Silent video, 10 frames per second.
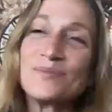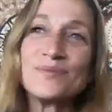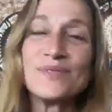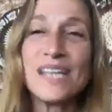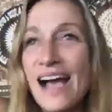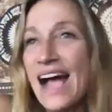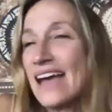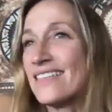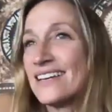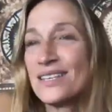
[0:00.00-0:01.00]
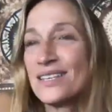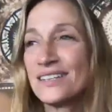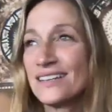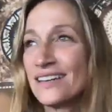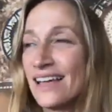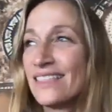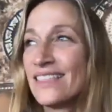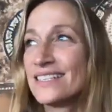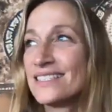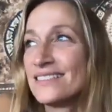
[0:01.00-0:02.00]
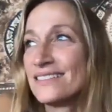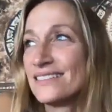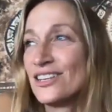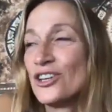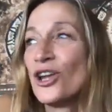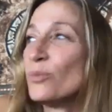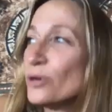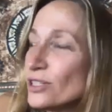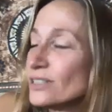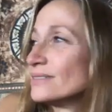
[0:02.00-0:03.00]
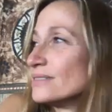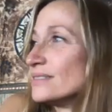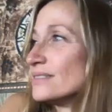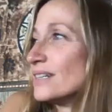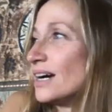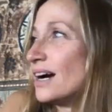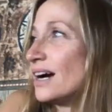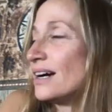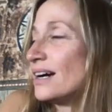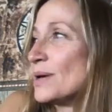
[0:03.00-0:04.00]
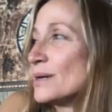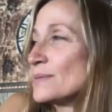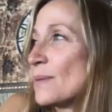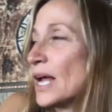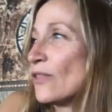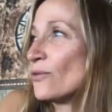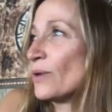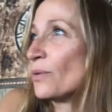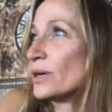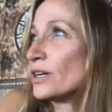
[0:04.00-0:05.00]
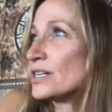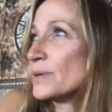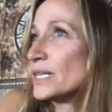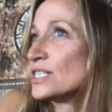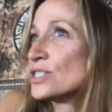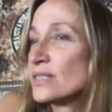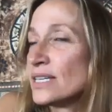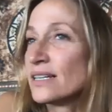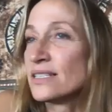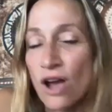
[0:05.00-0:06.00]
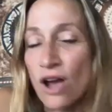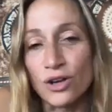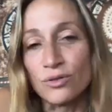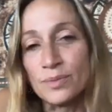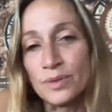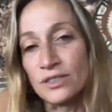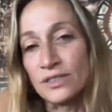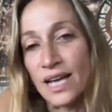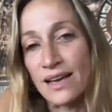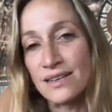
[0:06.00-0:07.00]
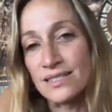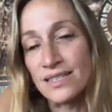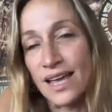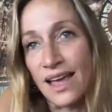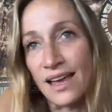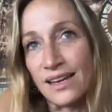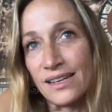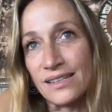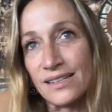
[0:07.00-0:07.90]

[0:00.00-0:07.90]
I think it's noble. I mean, it's maybe not the right word, but I do think it's an honorable and a